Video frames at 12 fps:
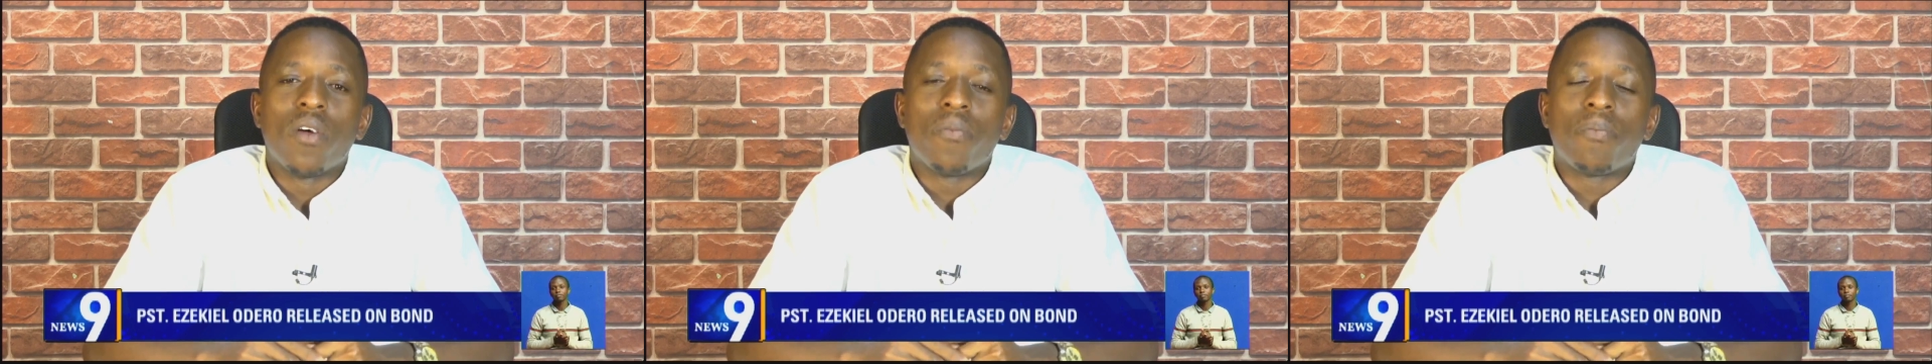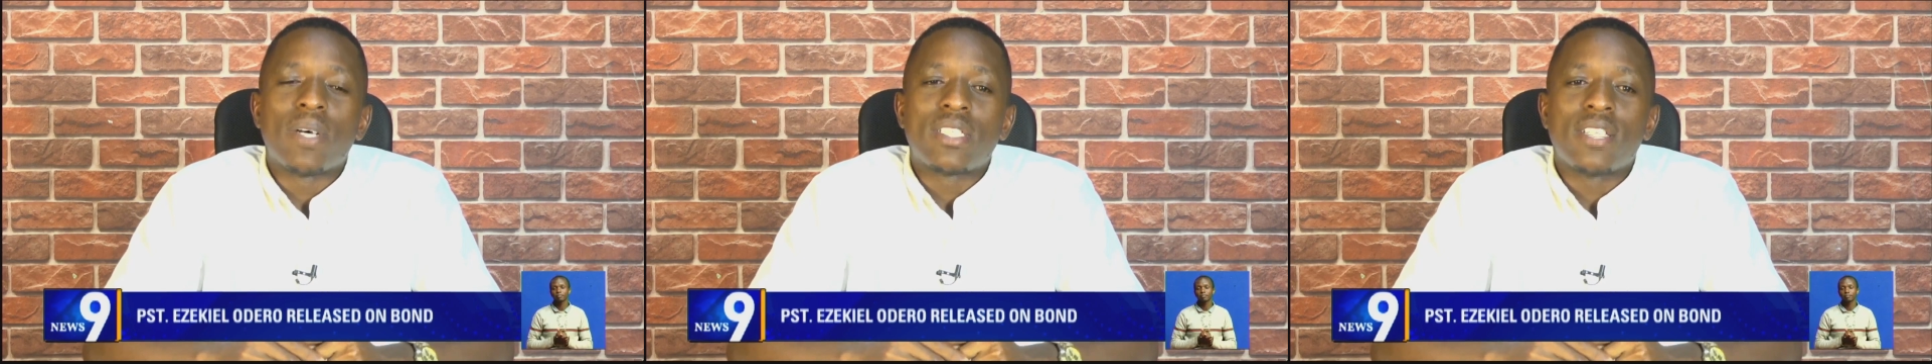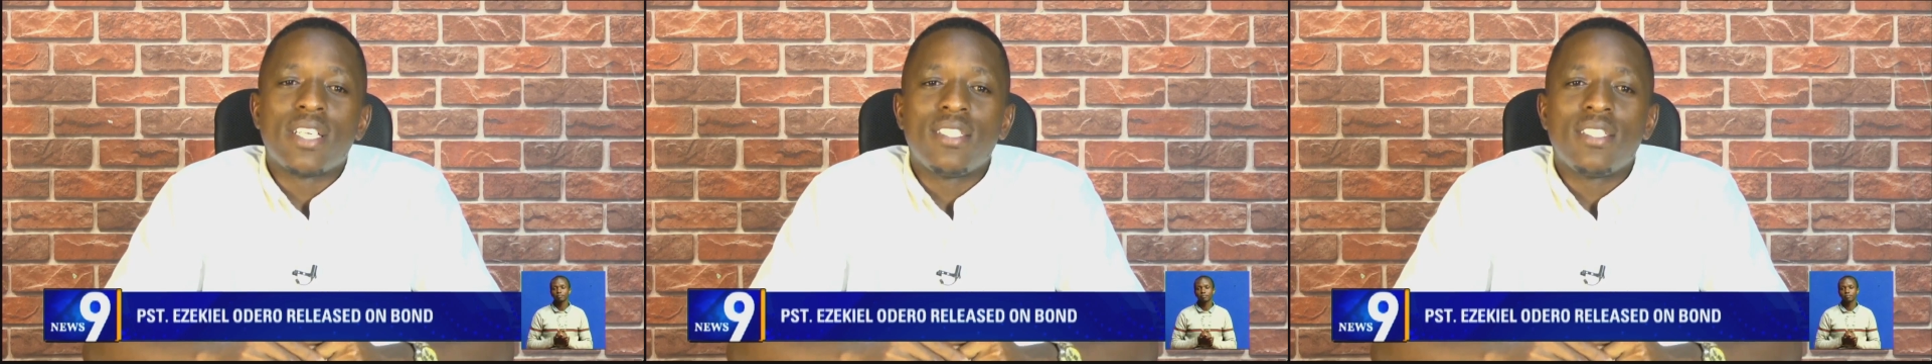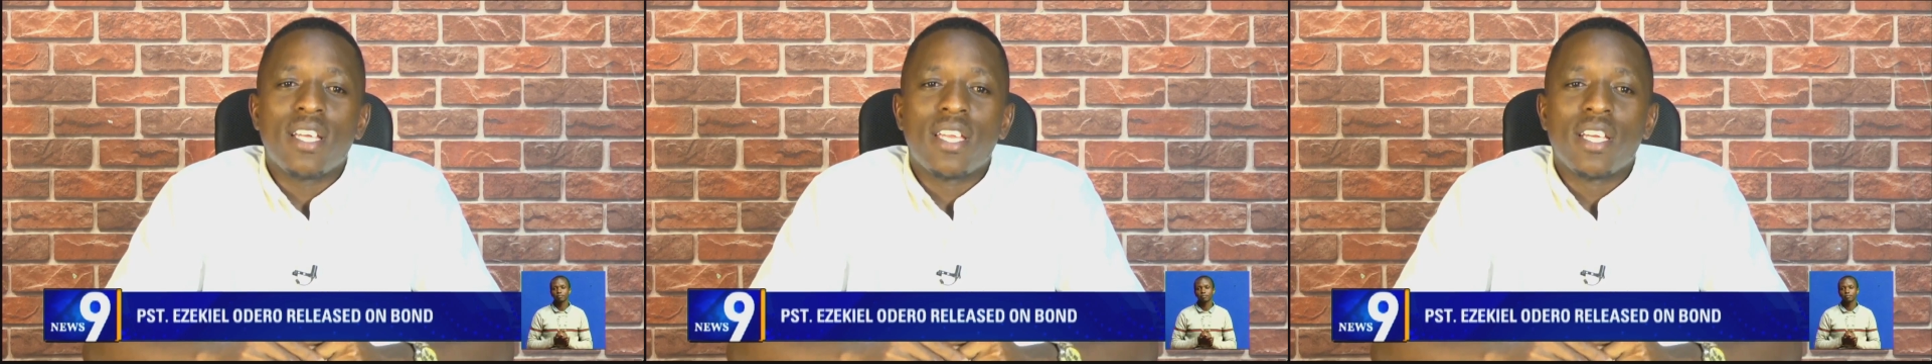Pastor
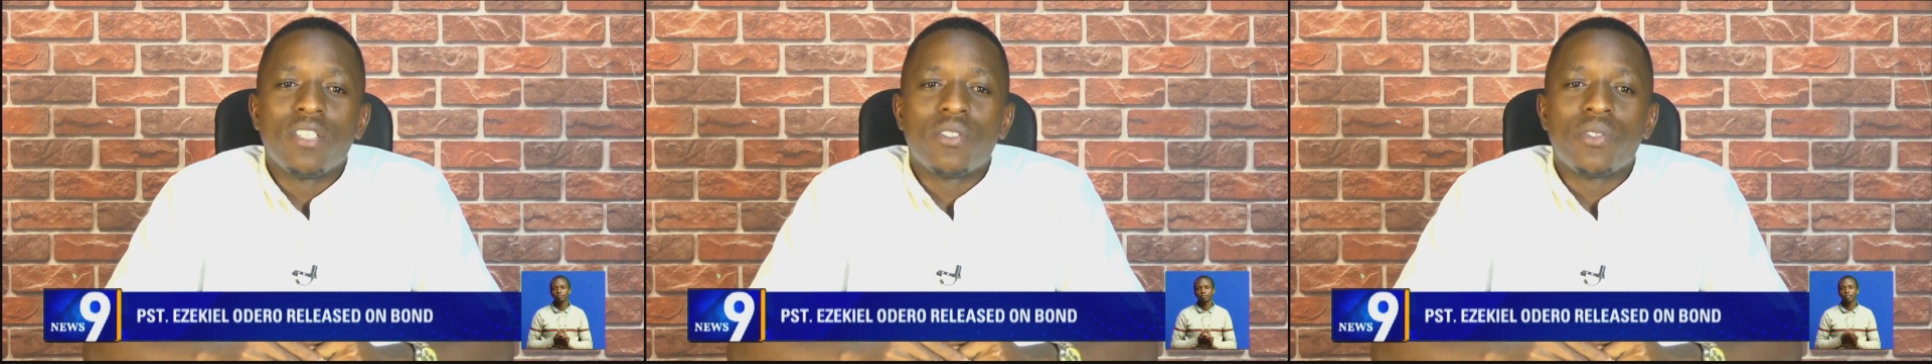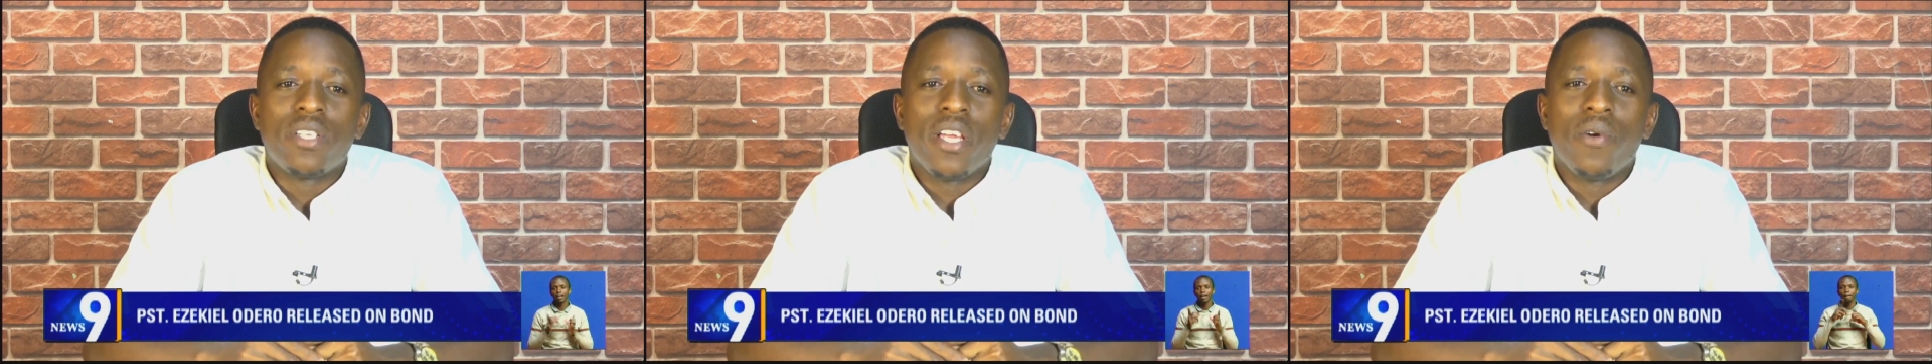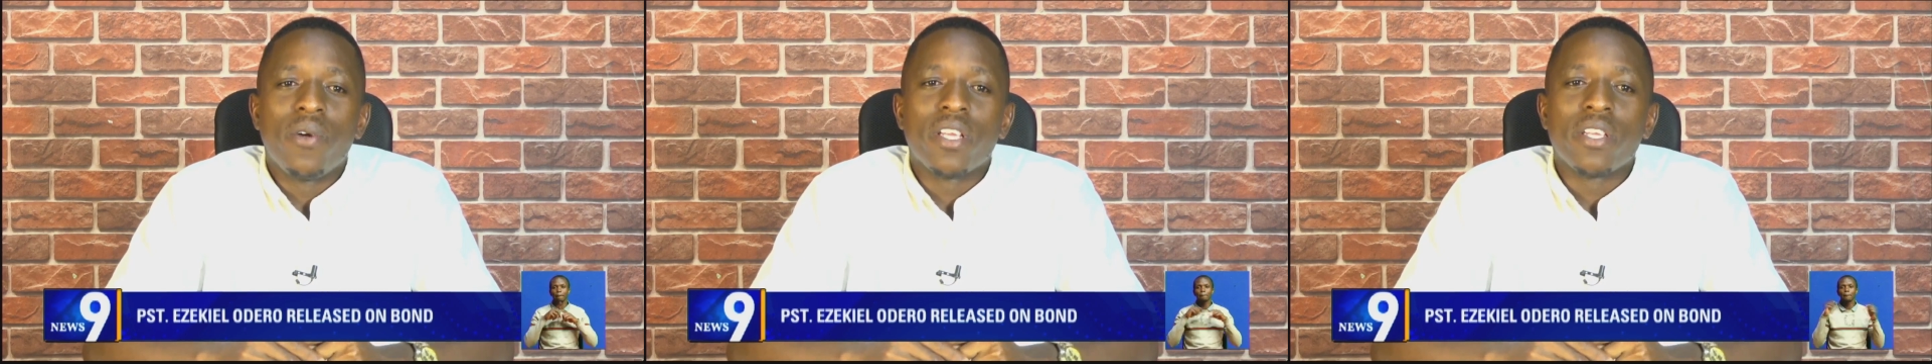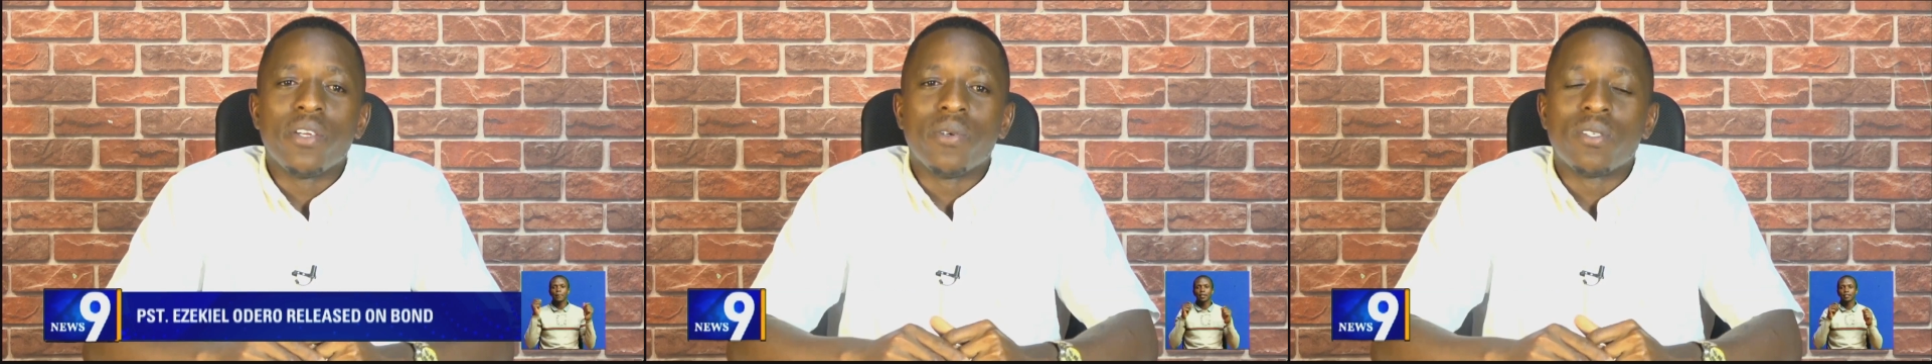Ezekiel today when he
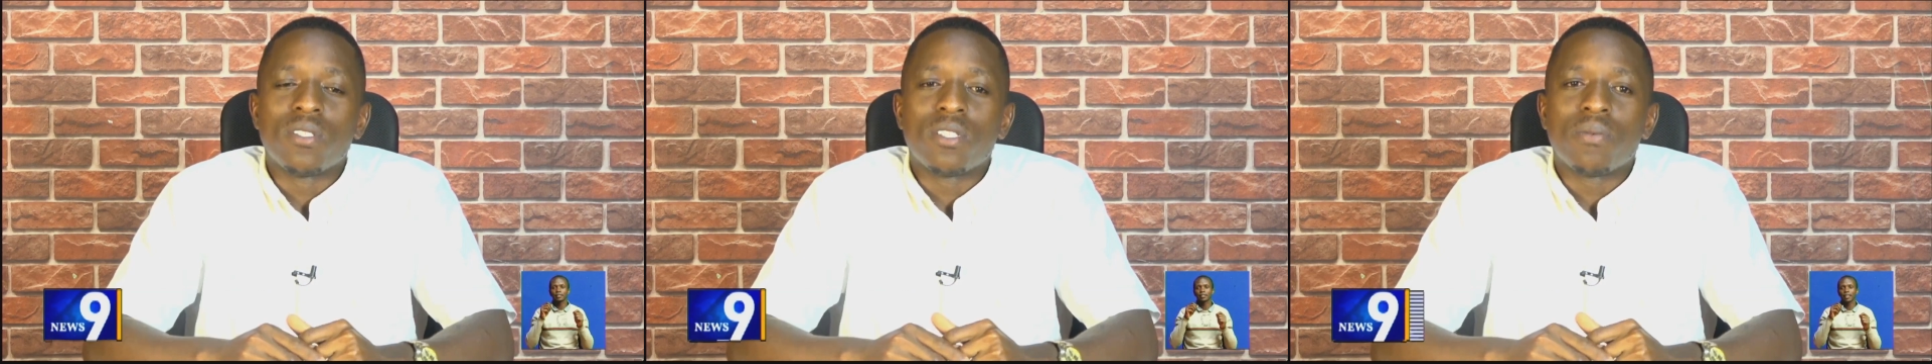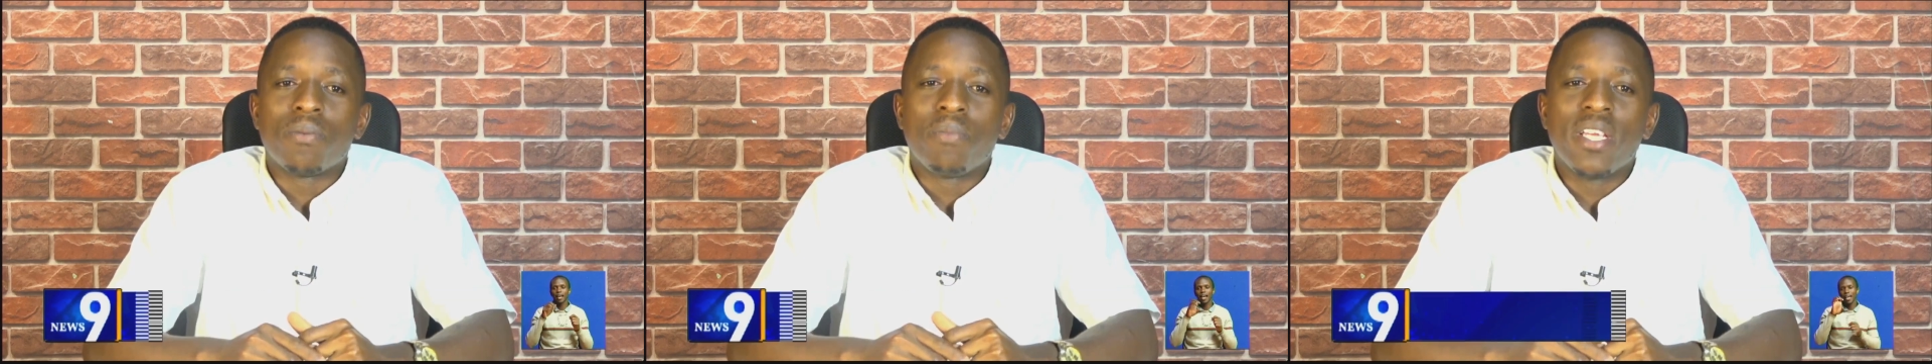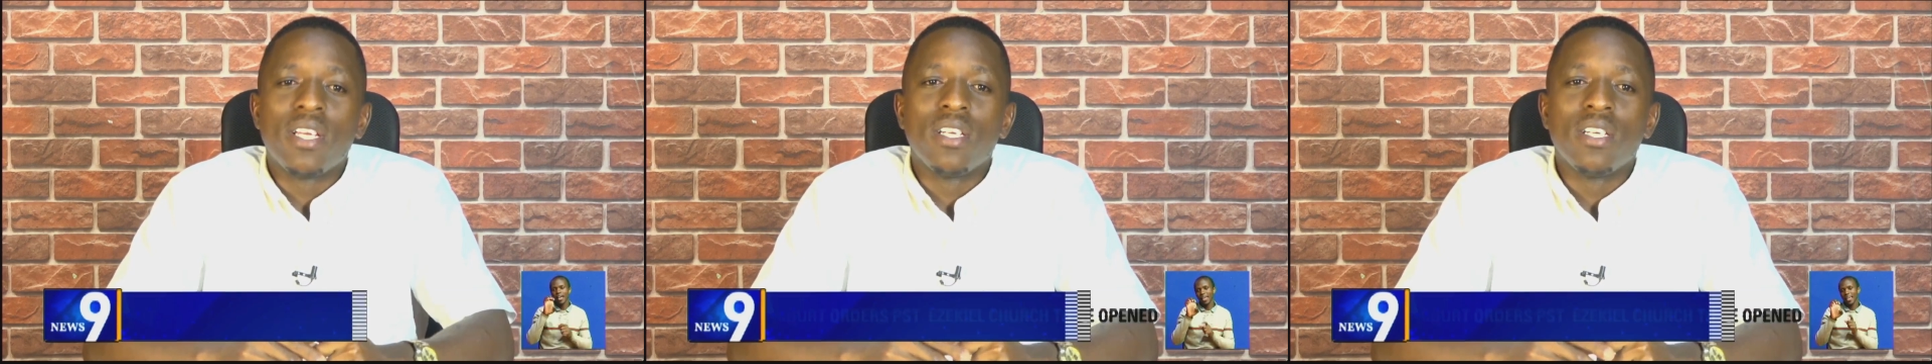was being